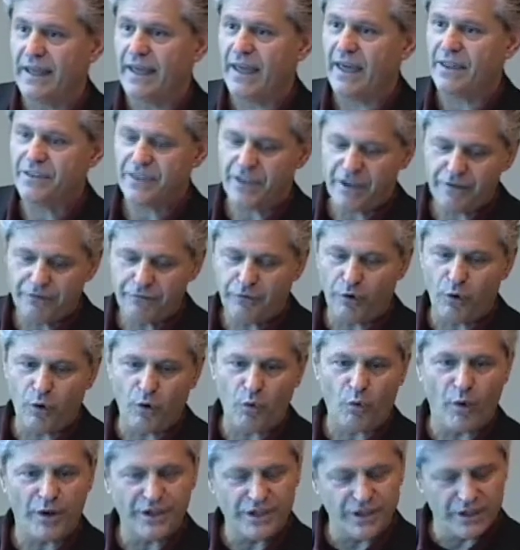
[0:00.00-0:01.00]
And therefore,
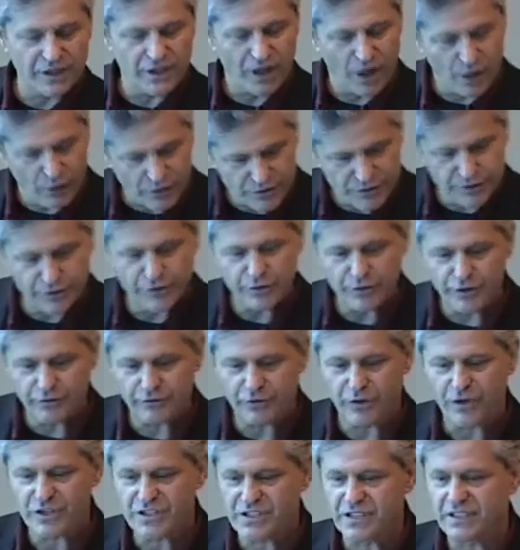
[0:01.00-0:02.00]
when you go to
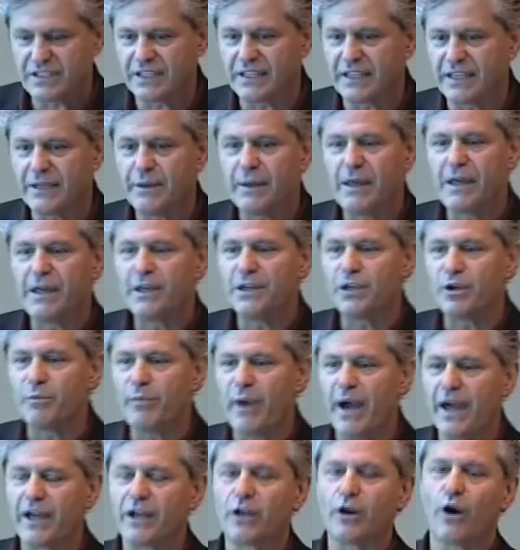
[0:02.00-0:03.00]
university, you
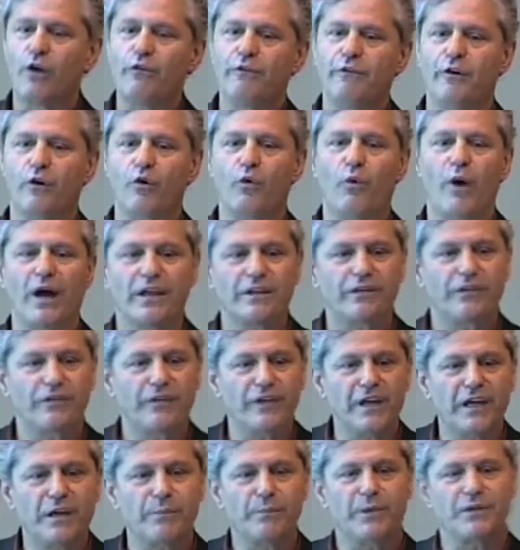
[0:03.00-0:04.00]
might go for one
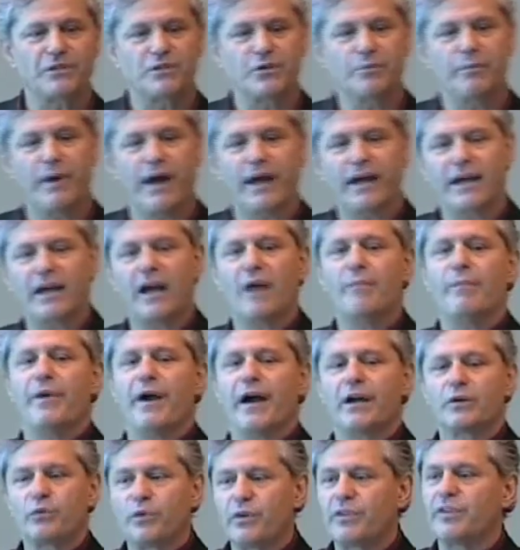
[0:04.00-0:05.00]
thing, but you might come
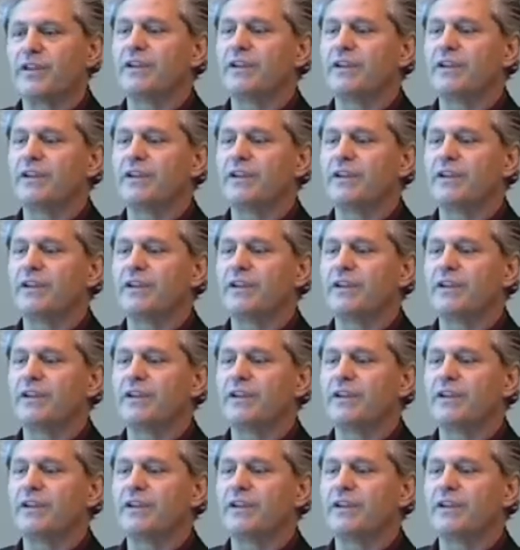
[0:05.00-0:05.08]
out with